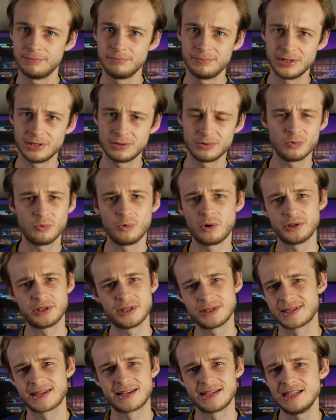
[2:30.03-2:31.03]
But what
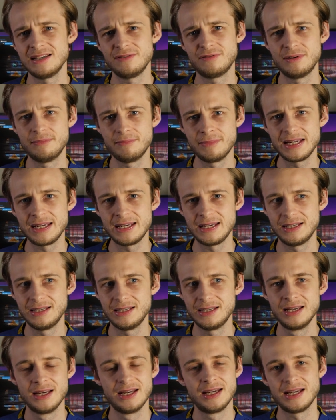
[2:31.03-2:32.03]
does that even
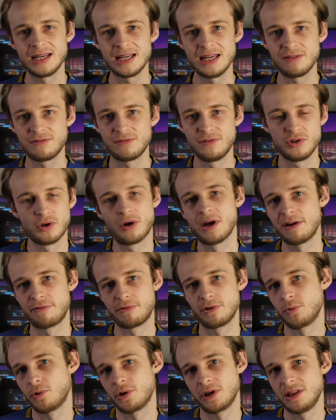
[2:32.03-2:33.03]
mean? if not
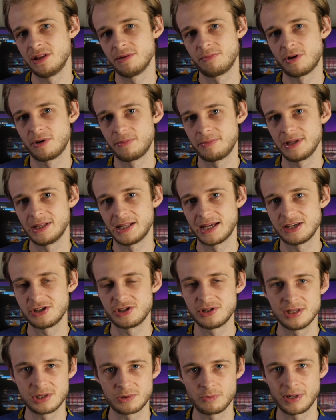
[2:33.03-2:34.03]
everyone in the
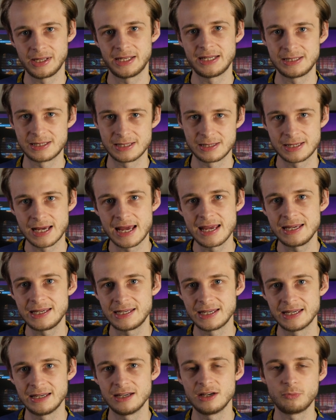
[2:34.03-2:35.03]
population is willing to
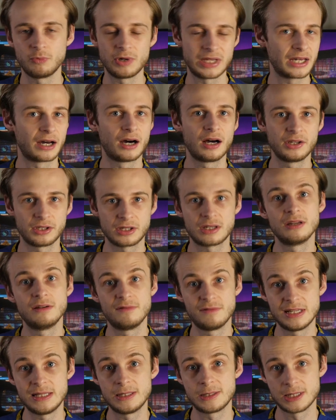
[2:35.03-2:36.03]
take it and we can't
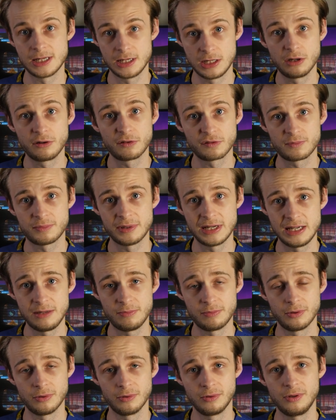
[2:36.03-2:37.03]
convince enough
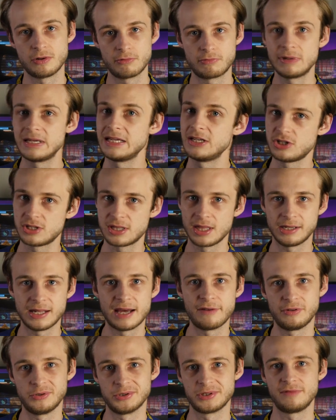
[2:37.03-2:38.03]
people to reach the
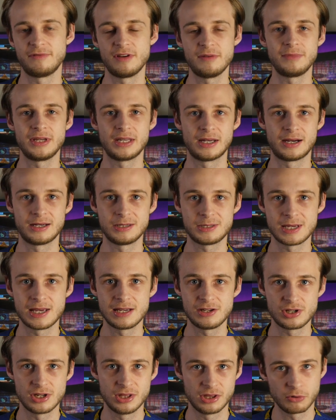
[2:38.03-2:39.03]
levels of
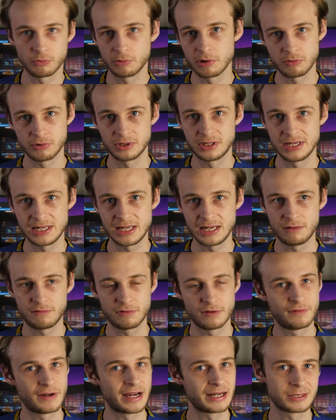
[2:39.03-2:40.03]
immunisation that we would need
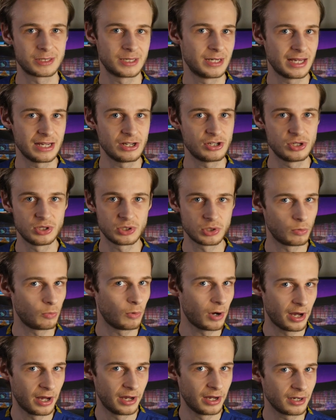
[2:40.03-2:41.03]
for vaccination to
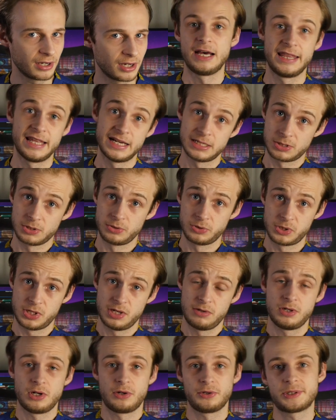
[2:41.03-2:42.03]
work. And that's also
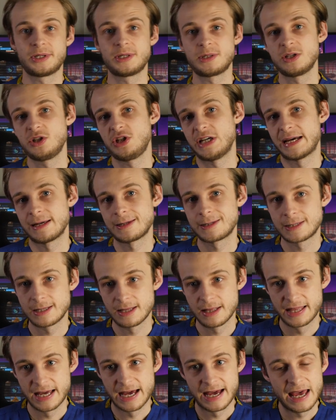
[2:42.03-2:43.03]
not to suggest
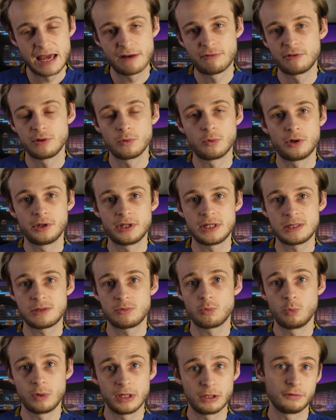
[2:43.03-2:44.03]
that everyone is
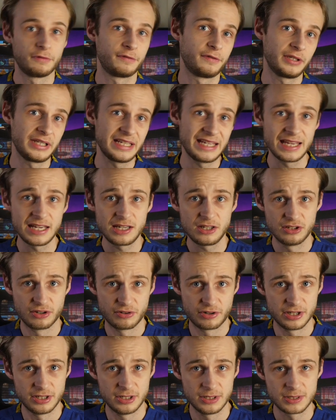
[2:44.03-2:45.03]
willfully
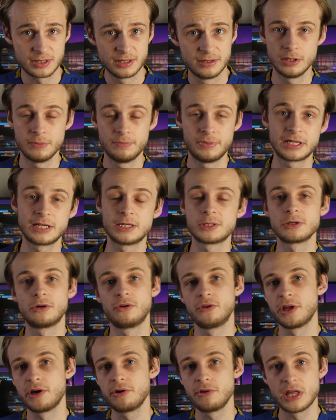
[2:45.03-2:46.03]
ignorant, because
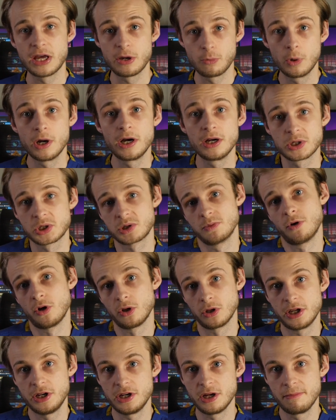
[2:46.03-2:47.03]
although they were
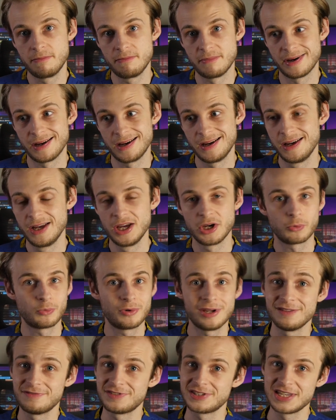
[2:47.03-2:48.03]
small in number,
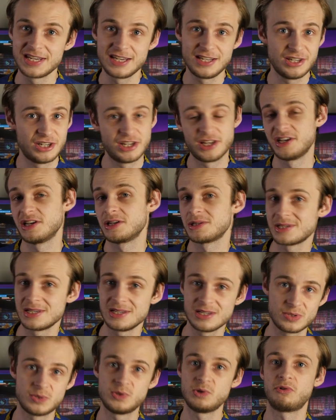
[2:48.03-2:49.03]
we have seen
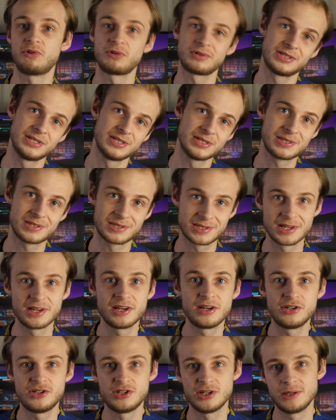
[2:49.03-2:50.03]
nurses, doctors,
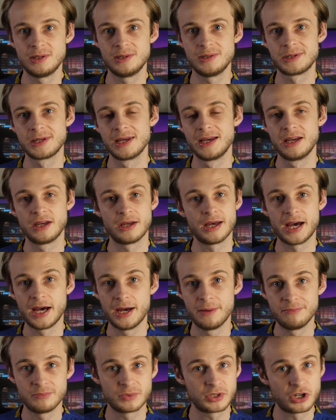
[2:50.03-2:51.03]
surgeons,
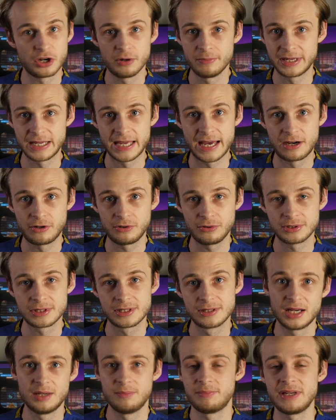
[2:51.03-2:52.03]
um, coming out
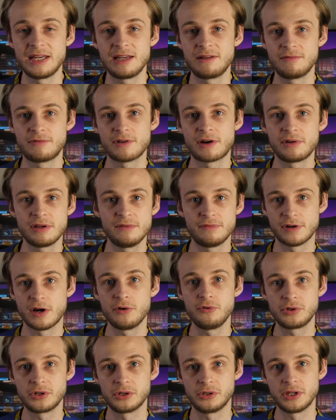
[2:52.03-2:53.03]
and being very
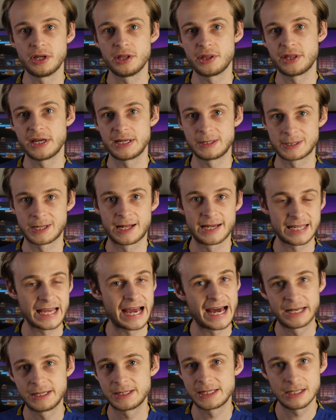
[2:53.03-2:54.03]
vocal at things
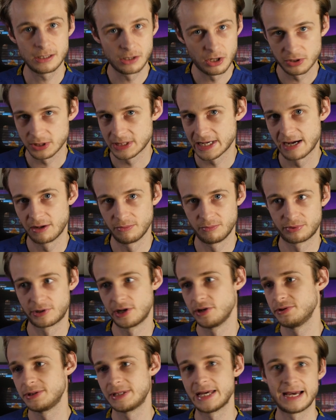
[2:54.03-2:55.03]
like anti-lockdown
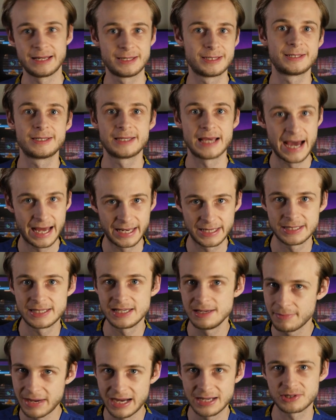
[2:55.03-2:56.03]
protests,
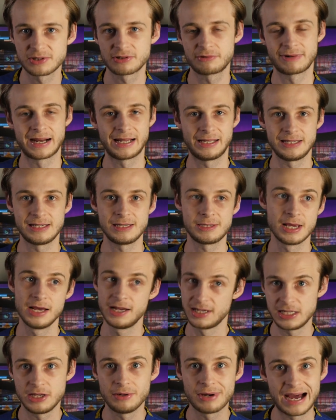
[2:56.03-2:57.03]
anti-mask rallies.
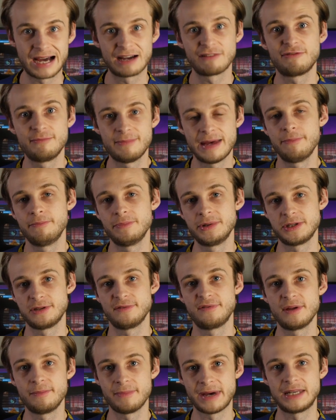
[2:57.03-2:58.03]
You have members
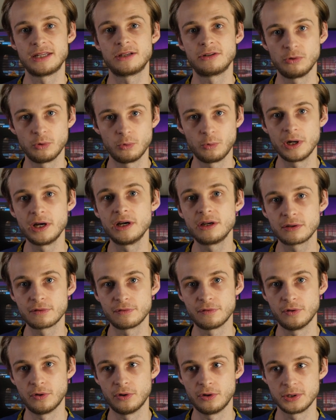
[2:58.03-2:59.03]
of the medical
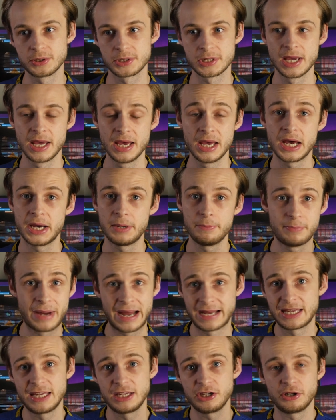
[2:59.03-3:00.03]
workforce
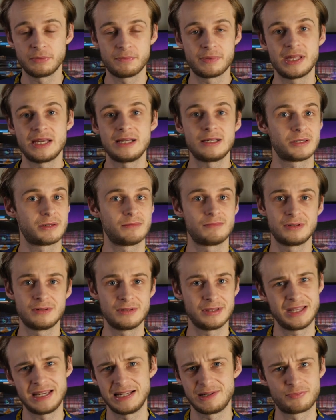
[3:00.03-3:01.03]
backing up these
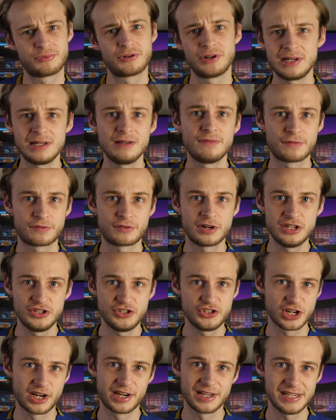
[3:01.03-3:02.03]
these pretty
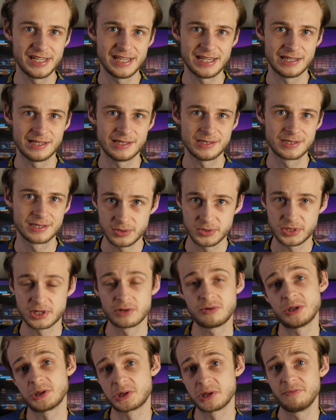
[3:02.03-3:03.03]
fringe ideas.
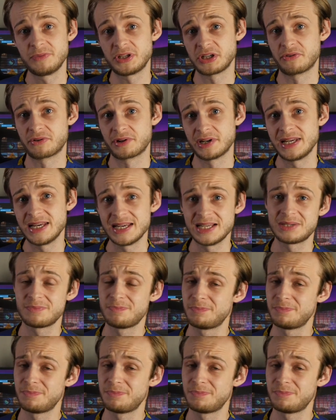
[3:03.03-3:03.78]
So to some degree, it's